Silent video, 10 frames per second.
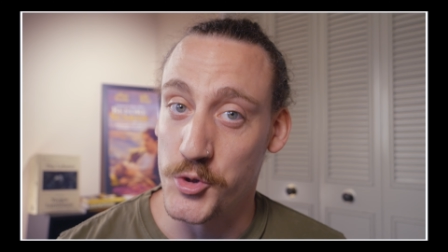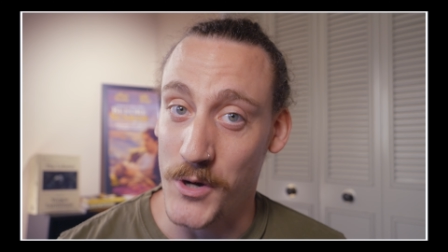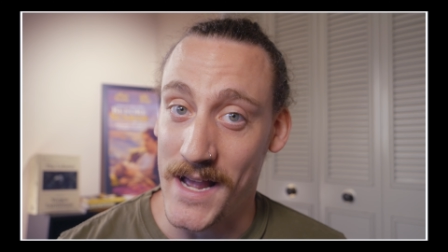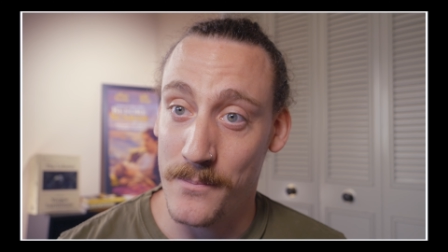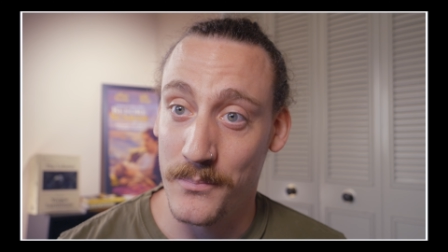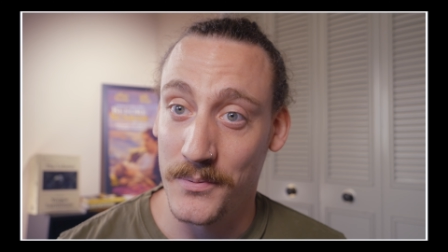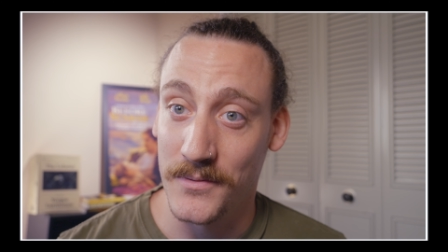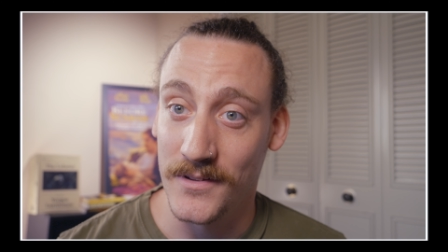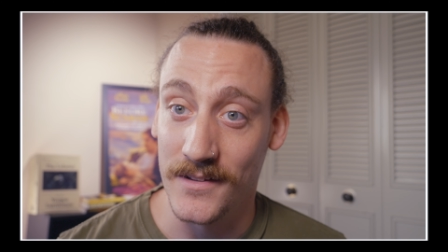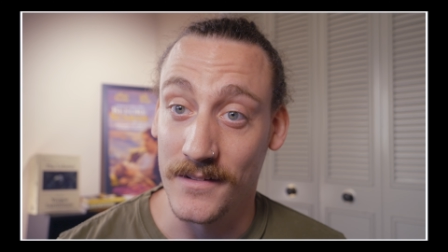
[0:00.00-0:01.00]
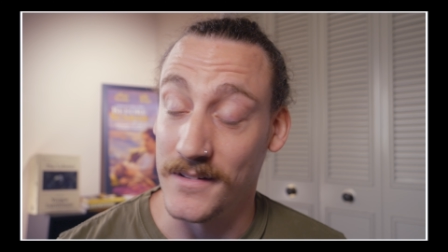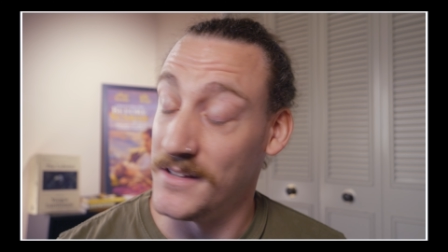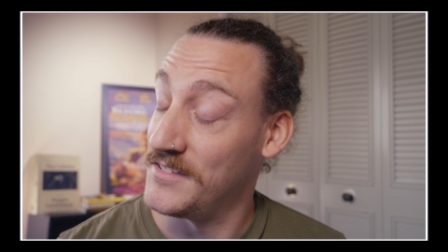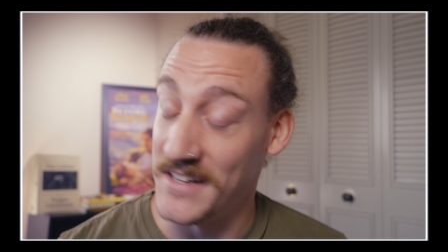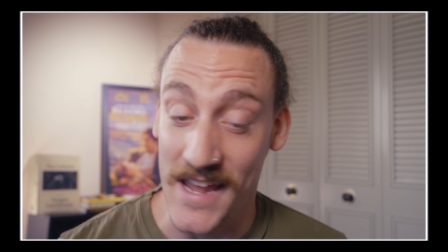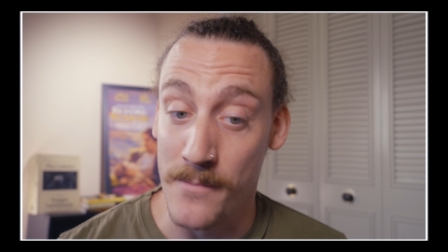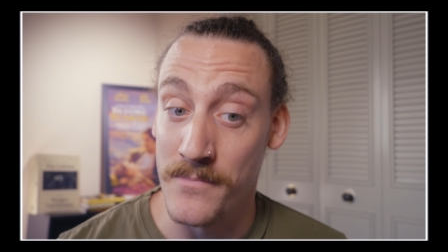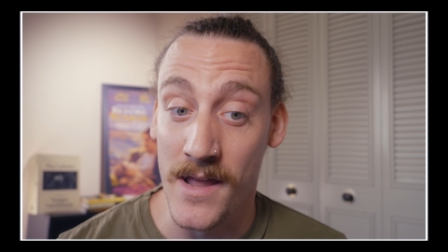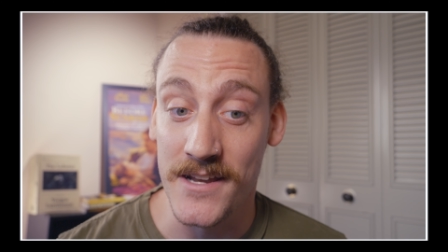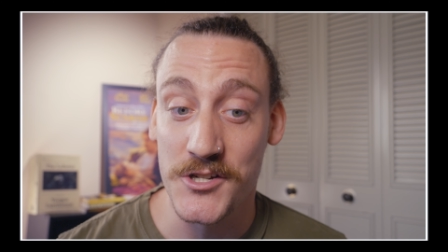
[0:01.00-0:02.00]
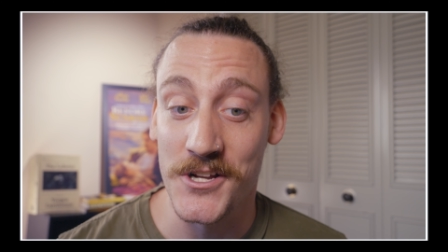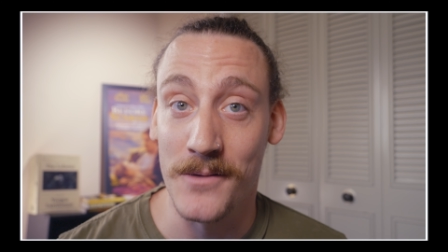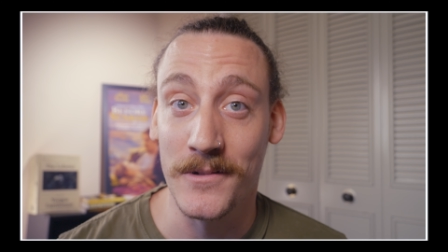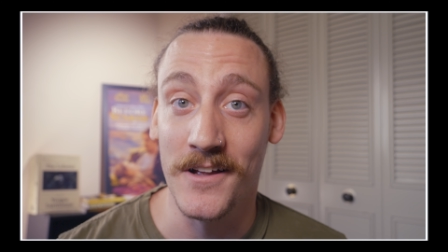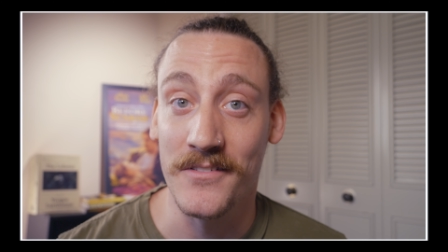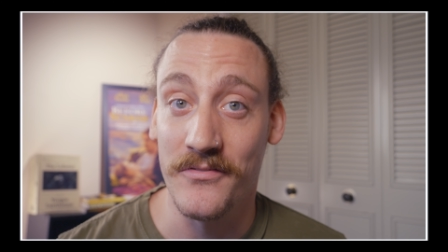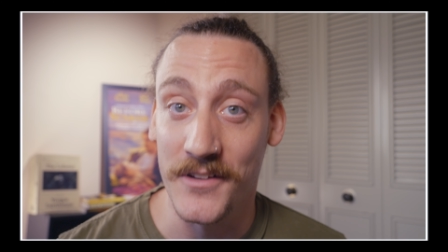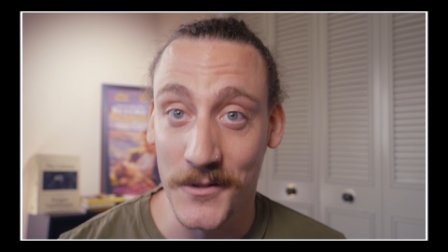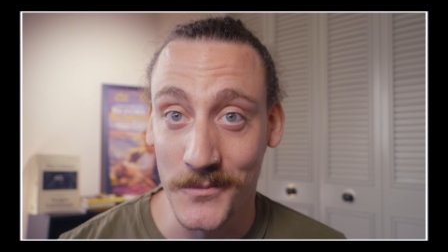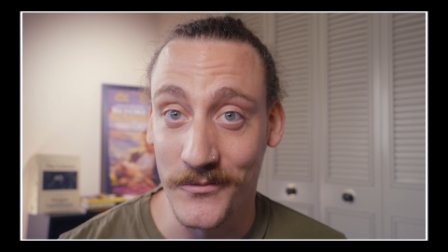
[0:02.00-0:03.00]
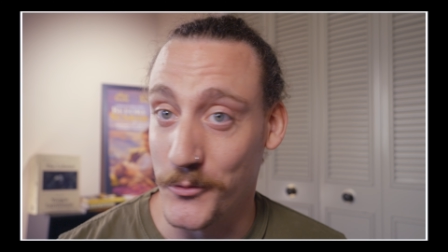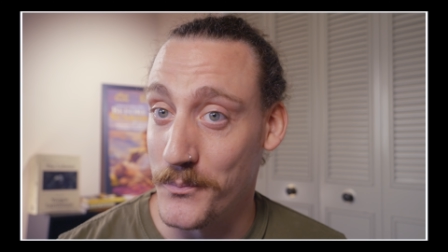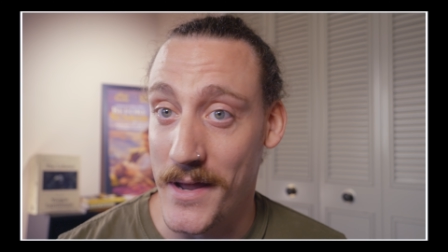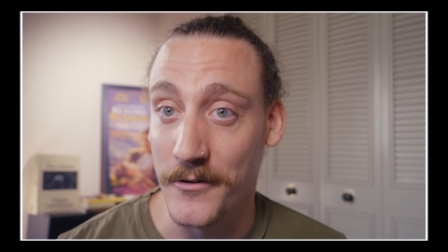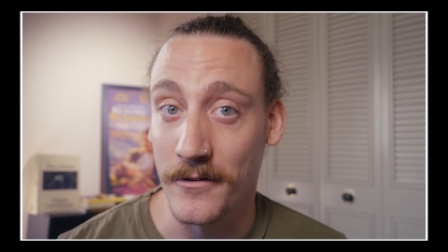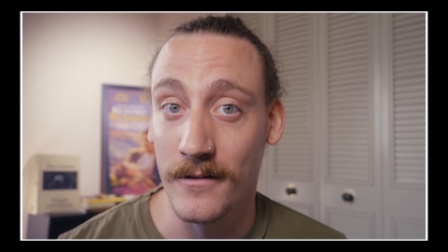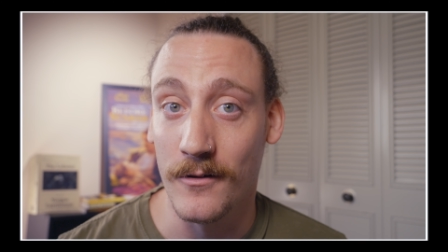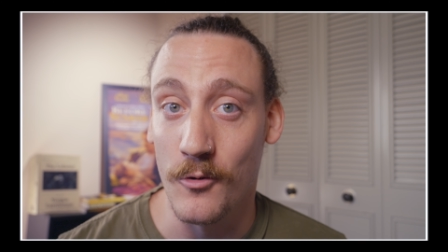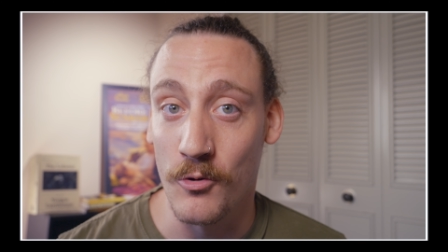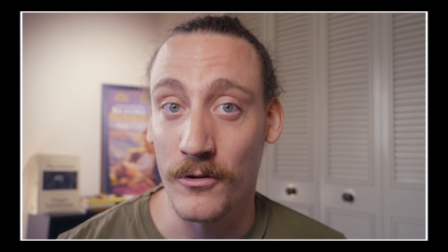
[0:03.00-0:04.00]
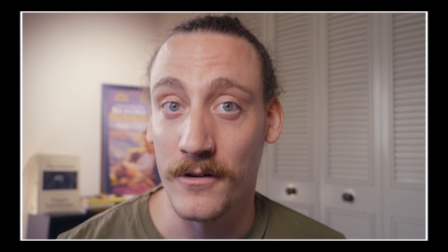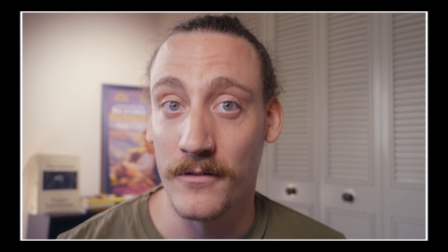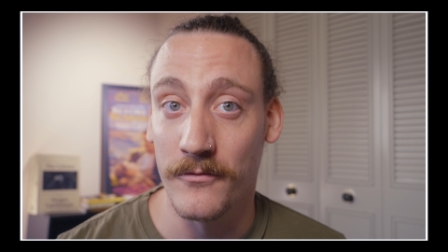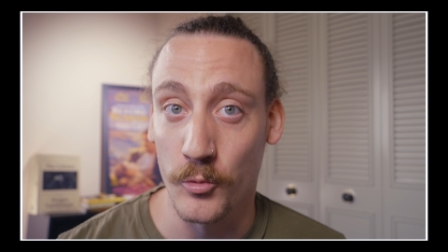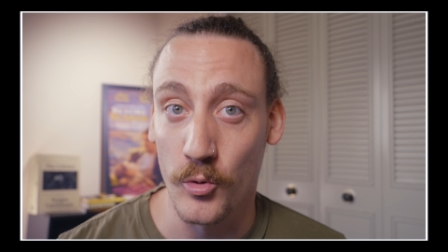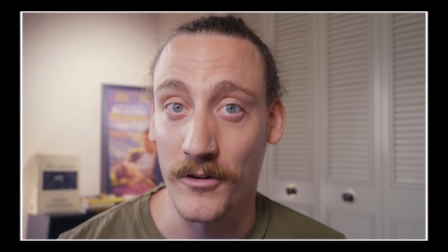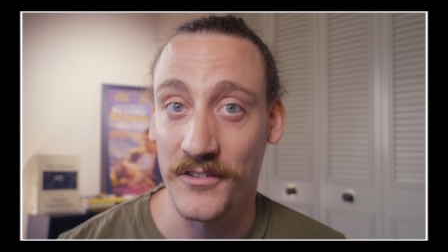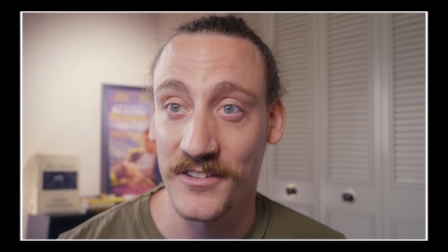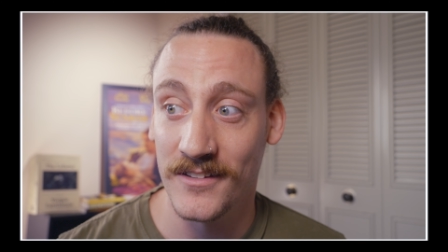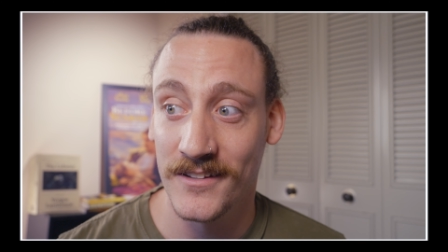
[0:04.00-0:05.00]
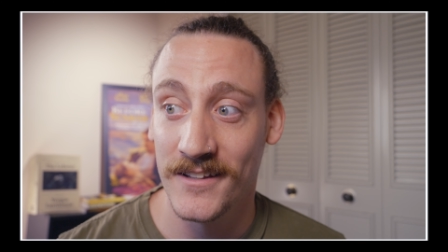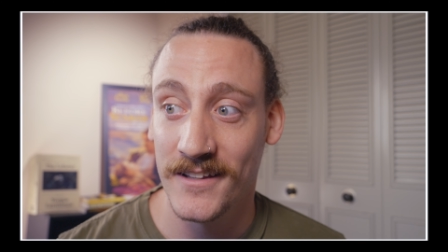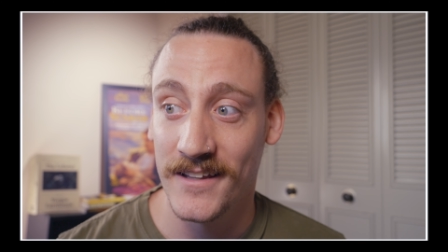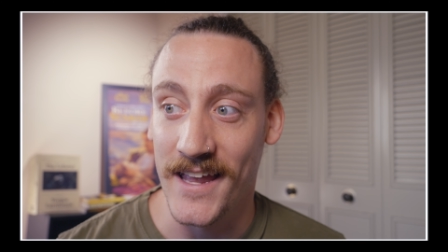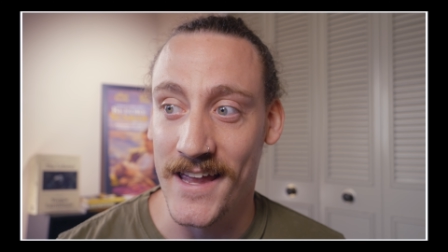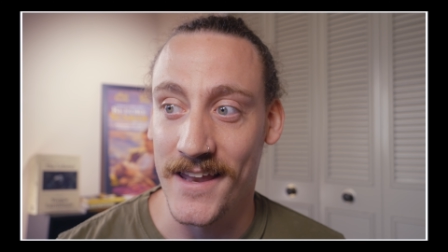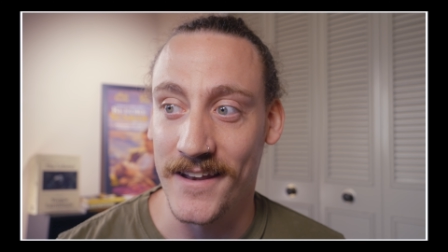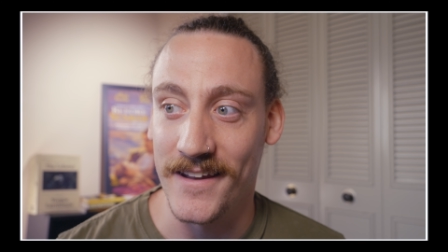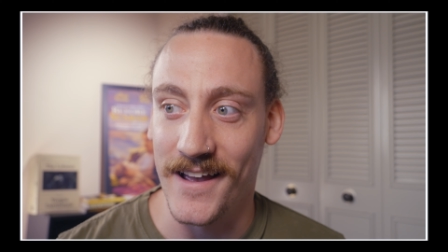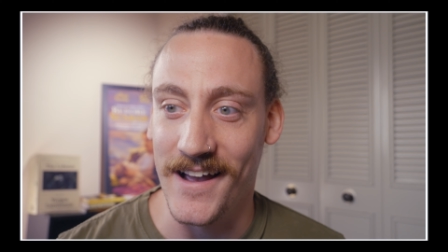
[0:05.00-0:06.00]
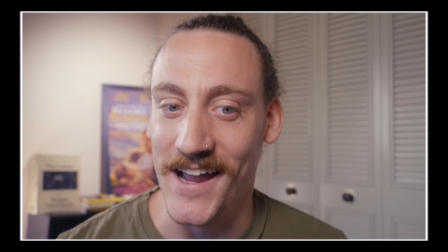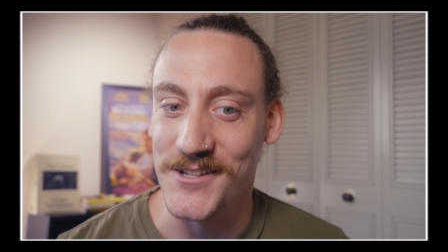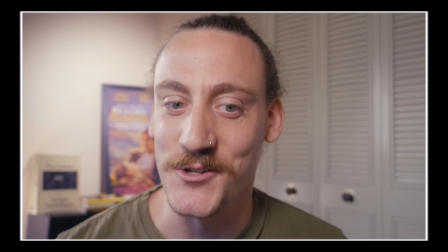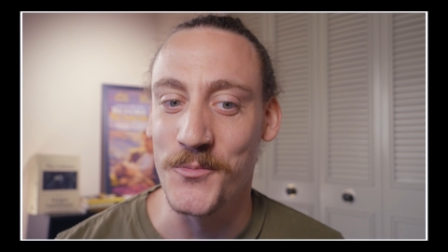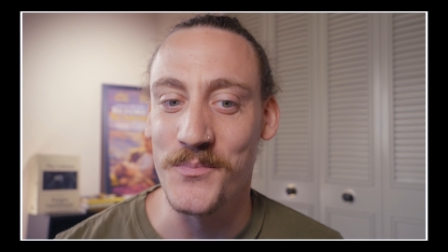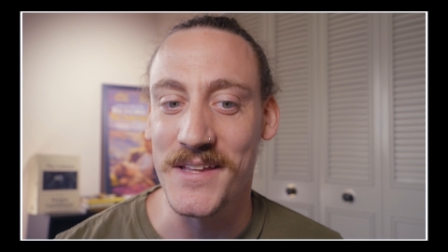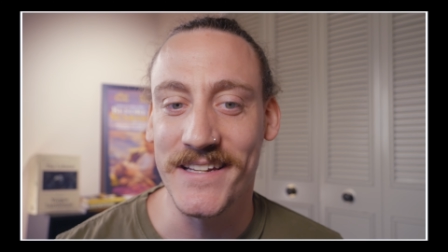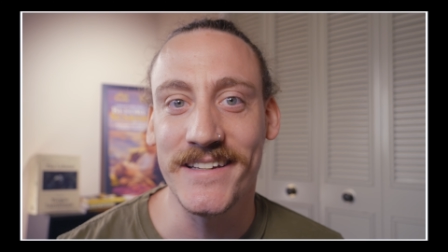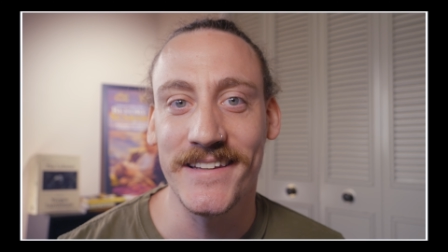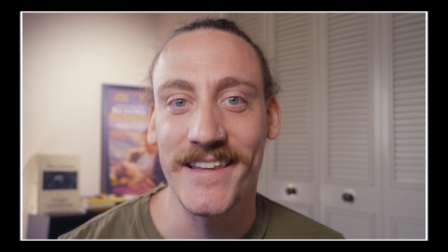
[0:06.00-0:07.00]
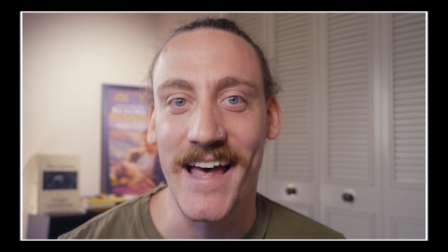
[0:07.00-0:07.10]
Trap is an M. Night Shyamalan film for better or for worse. And I don't mean